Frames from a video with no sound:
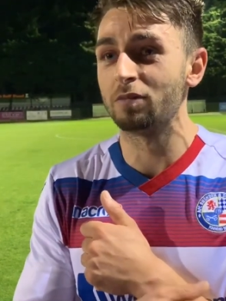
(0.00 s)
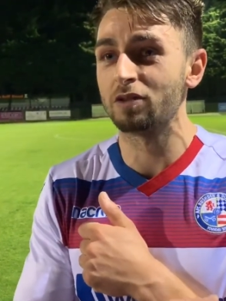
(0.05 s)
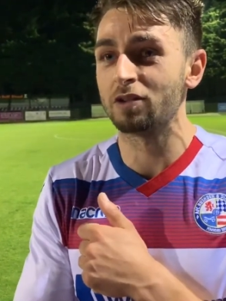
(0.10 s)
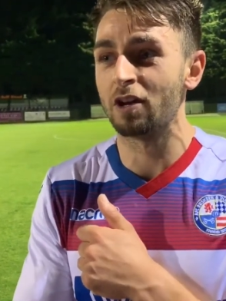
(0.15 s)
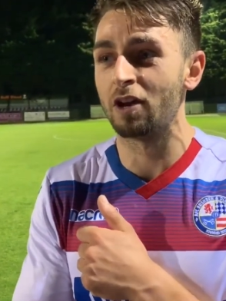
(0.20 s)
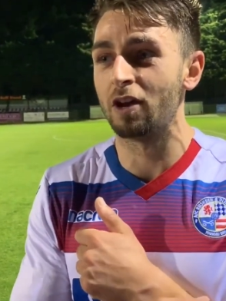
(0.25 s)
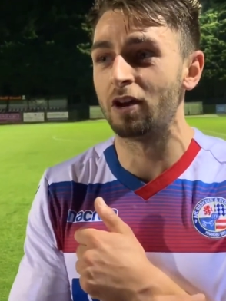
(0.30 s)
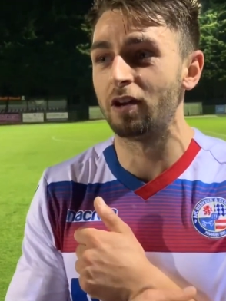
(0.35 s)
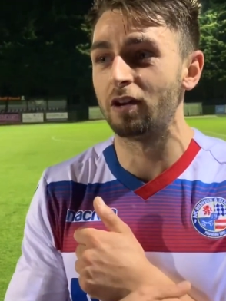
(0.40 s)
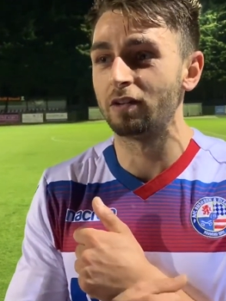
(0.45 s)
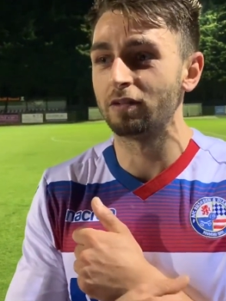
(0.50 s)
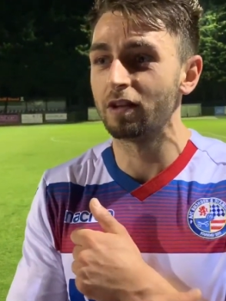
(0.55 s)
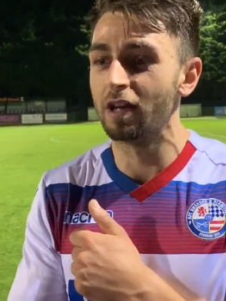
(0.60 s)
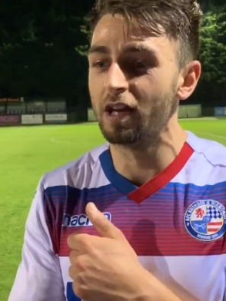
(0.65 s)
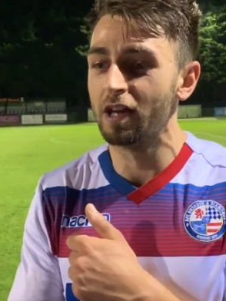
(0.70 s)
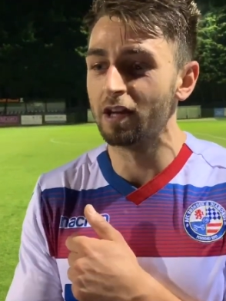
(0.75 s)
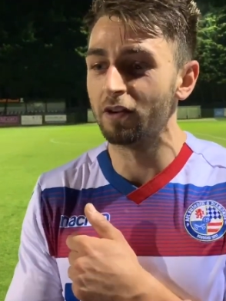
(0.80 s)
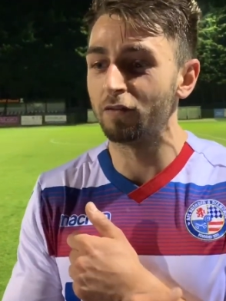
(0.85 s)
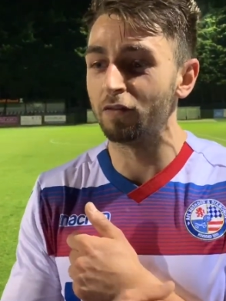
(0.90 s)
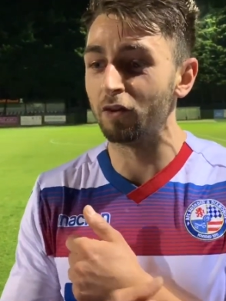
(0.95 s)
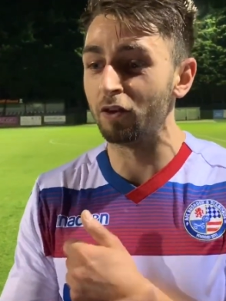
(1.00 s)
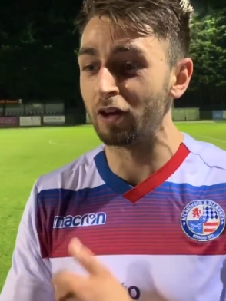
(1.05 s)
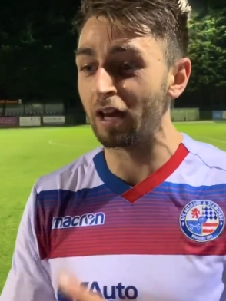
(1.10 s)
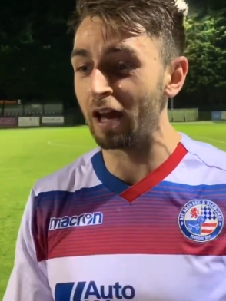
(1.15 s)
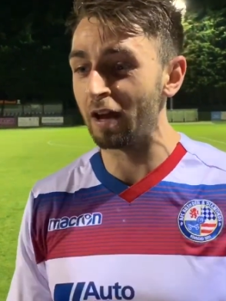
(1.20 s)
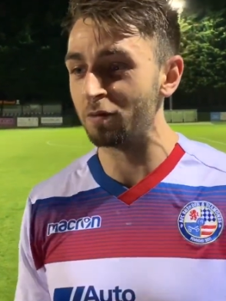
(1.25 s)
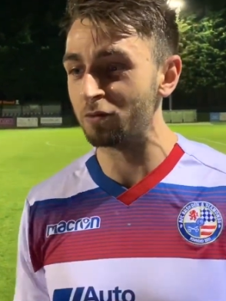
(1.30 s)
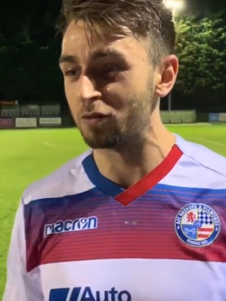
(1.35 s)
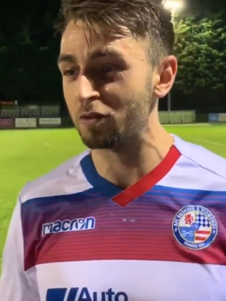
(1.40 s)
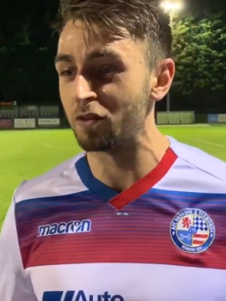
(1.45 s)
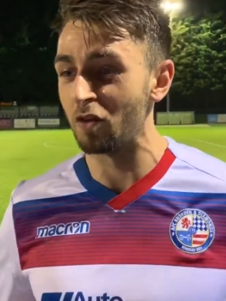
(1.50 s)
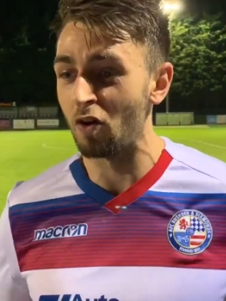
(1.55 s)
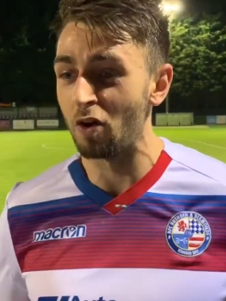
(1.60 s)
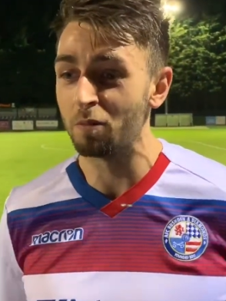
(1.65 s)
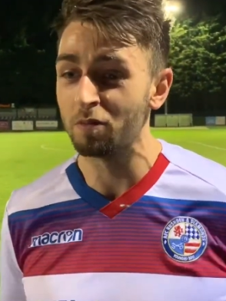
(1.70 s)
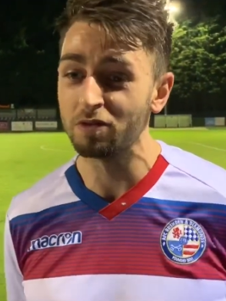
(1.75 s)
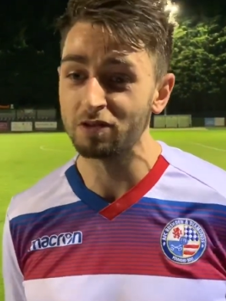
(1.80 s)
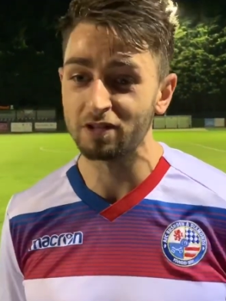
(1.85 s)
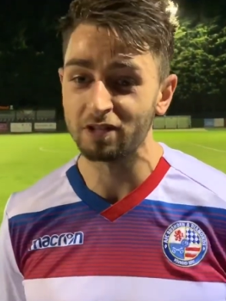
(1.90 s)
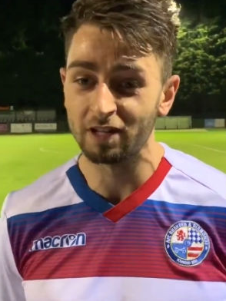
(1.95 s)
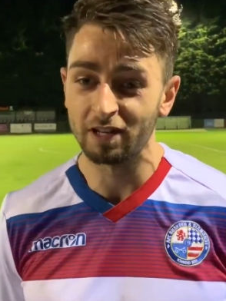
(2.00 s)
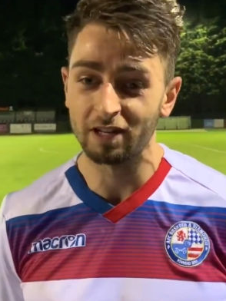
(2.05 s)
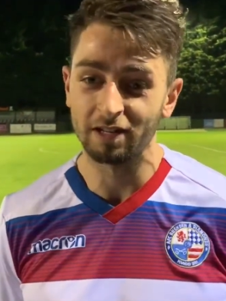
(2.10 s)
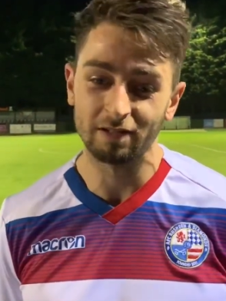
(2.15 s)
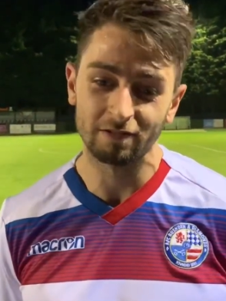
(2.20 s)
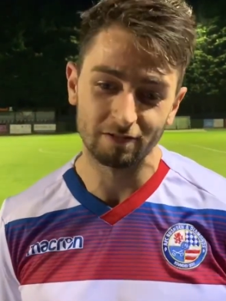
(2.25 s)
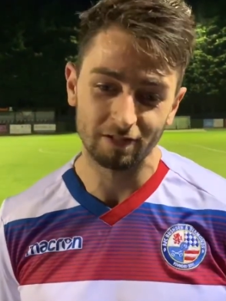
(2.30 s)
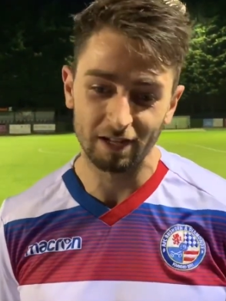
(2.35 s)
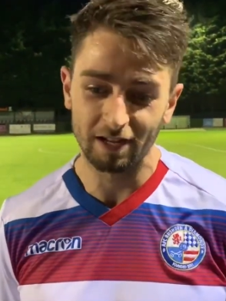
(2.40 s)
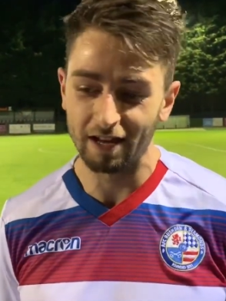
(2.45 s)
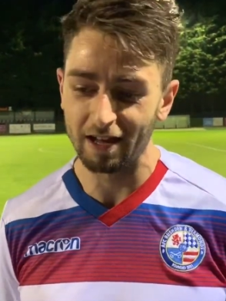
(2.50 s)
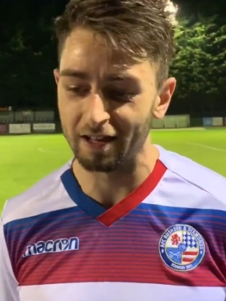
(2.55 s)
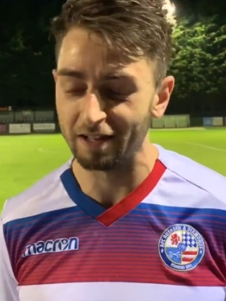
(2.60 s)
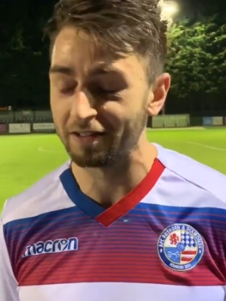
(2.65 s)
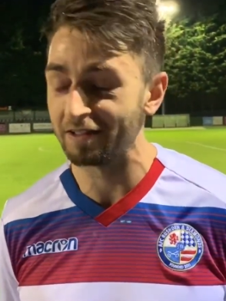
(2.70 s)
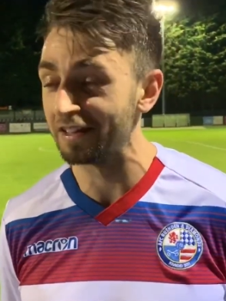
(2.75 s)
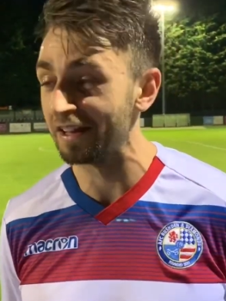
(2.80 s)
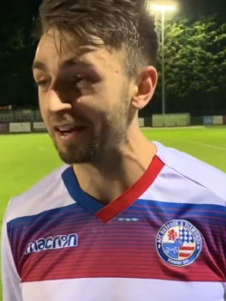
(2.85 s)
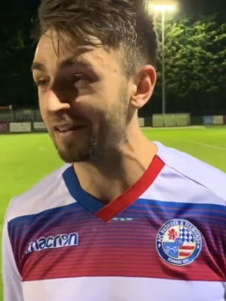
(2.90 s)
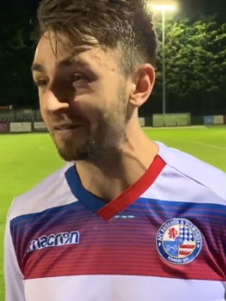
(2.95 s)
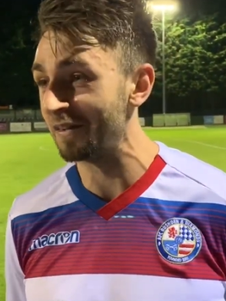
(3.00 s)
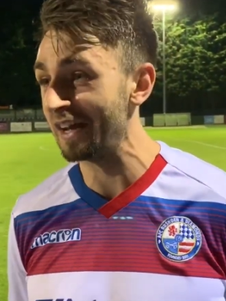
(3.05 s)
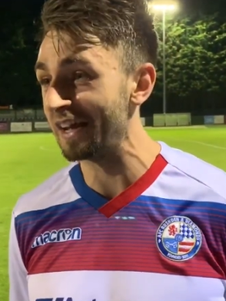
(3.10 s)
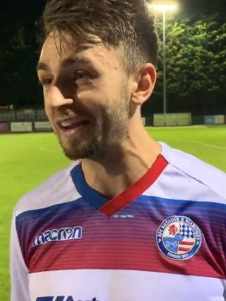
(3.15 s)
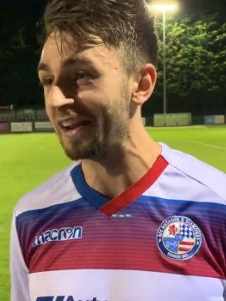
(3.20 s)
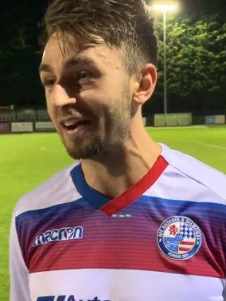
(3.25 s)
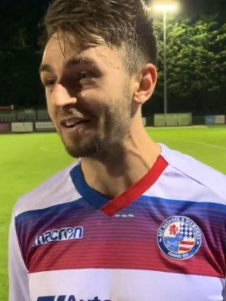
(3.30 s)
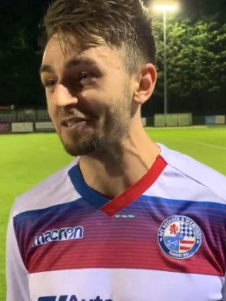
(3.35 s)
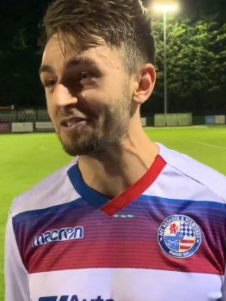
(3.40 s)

So a few games with Diamonds, and then, yeah, down there now.